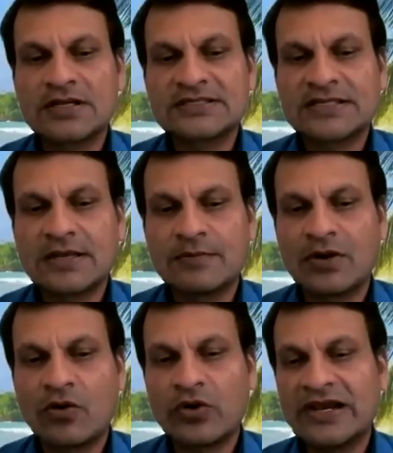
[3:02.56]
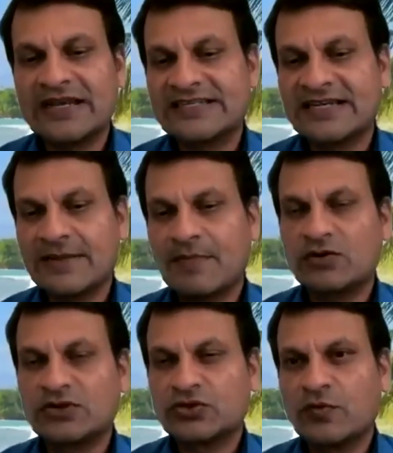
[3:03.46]
some orientation
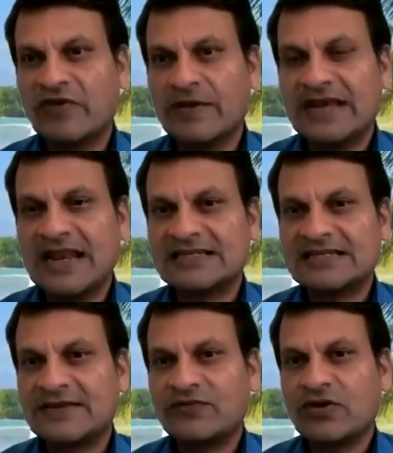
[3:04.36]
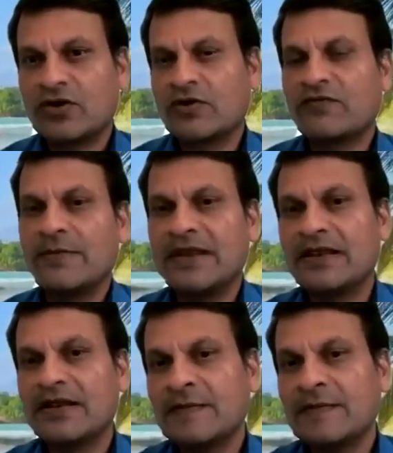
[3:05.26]
about Zoom webinars if you're not
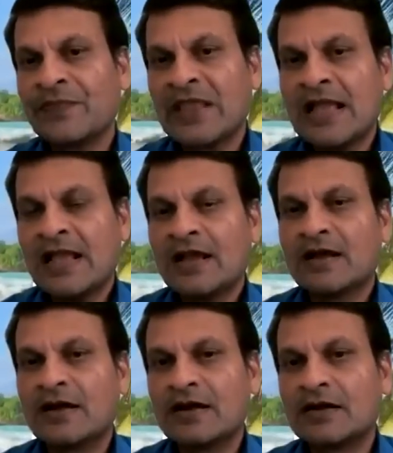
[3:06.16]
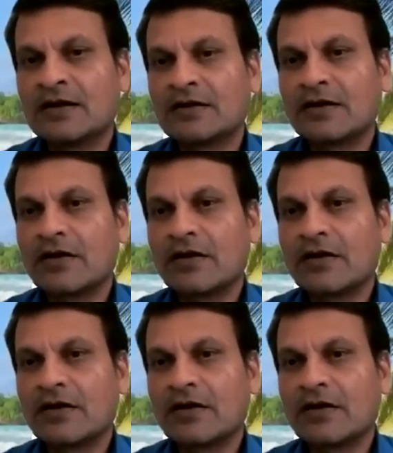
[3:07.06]
familiar. On